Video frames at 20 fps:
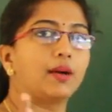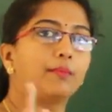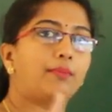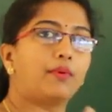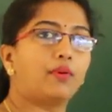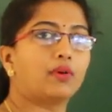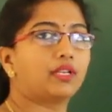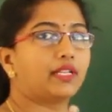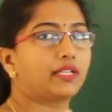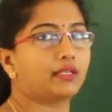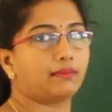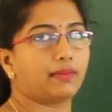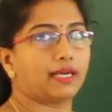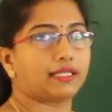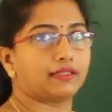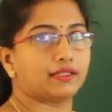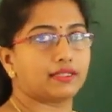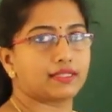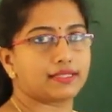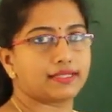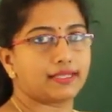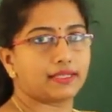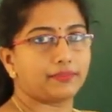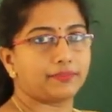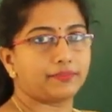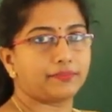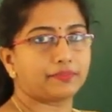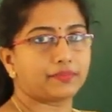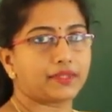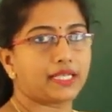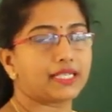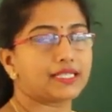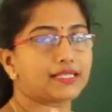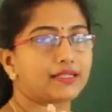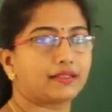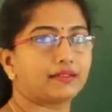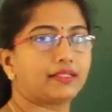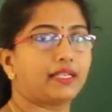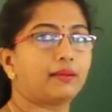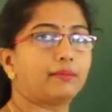pollen mother cell. That is
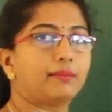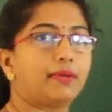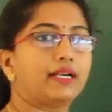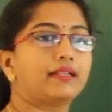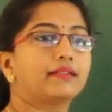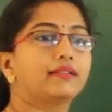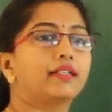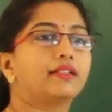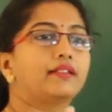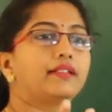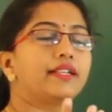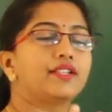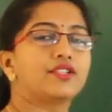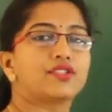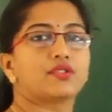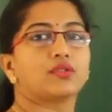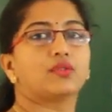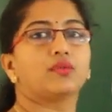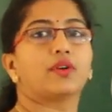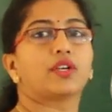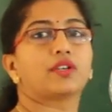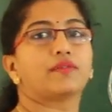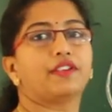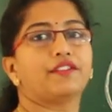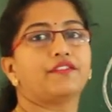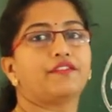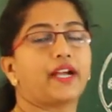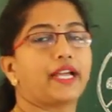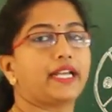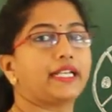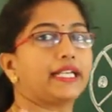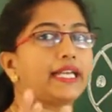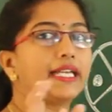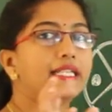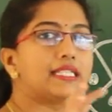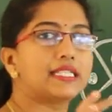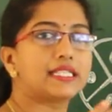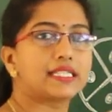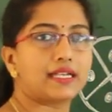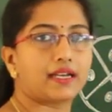nothing but the tissue what we find
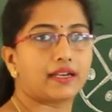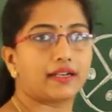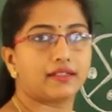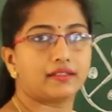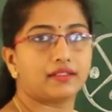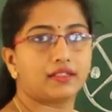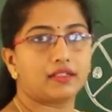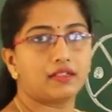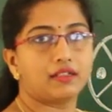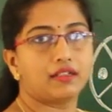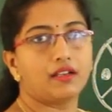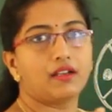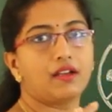inside the